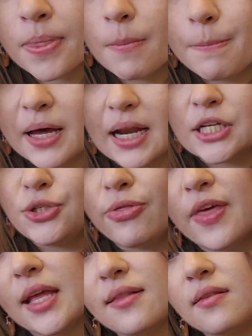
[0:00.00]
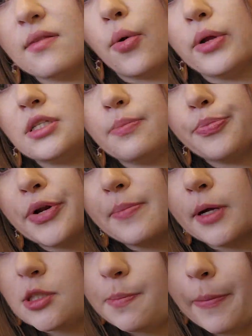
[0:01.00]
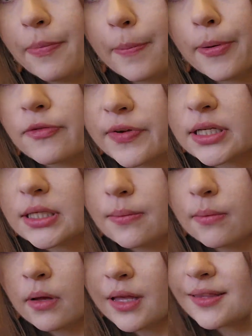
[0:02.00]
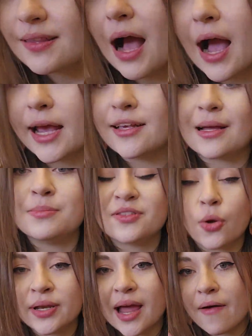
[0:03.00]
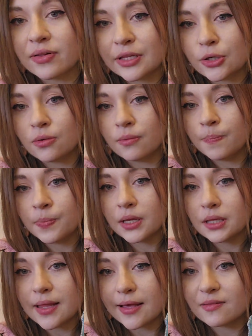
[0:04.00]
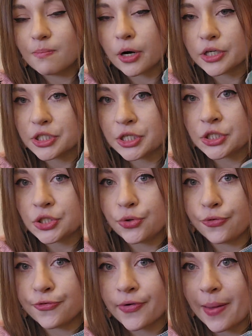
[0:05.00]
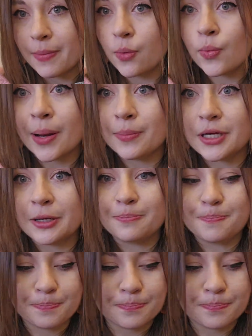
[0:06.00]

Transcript: but I do think it's going to pretty much be the perfect size. I'm just going to have a little less margin to frame it when I'm done.